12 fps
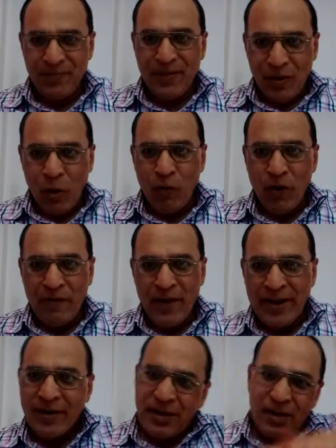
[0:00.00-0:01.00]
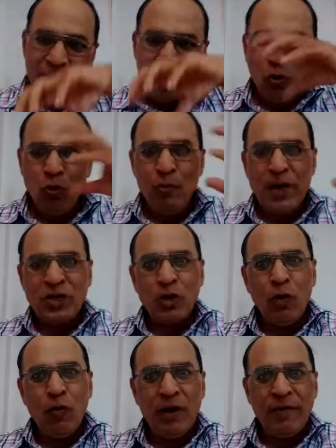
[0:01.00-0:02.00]
overweight, too much
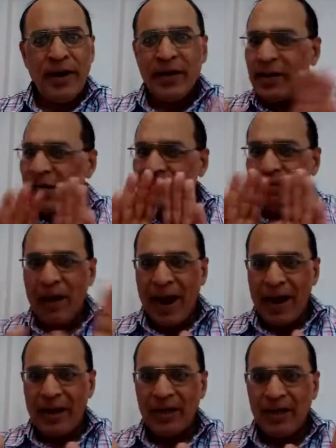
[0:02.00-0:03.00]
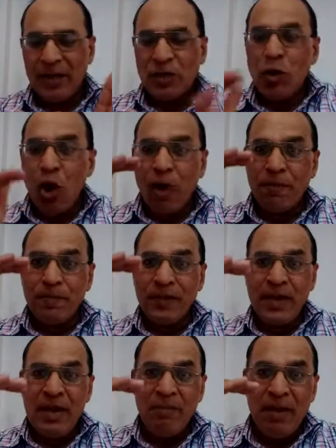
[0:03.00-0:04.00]
lower weight is bad. So
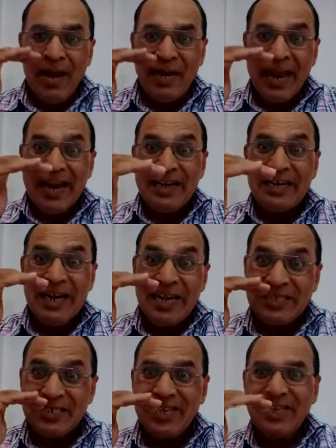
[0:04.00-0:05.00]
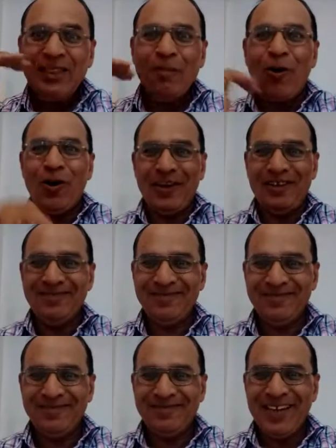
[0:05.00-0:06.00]
optimal lightness in the body,
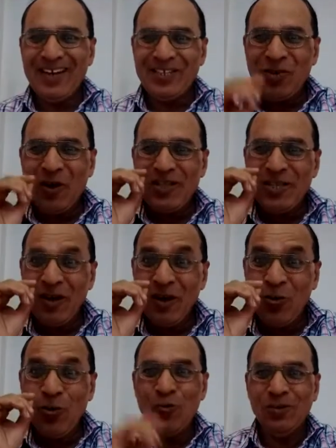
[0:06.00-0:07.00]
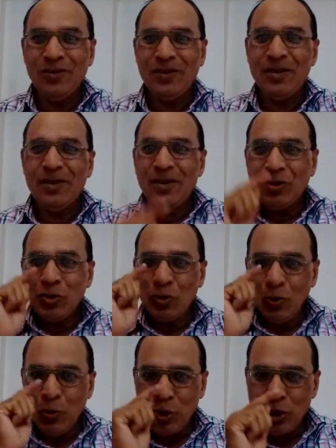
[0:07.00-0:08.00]
that is called as a Laghu.
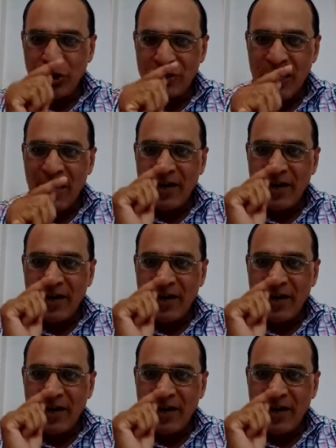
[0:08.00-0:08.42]
So Rukshata,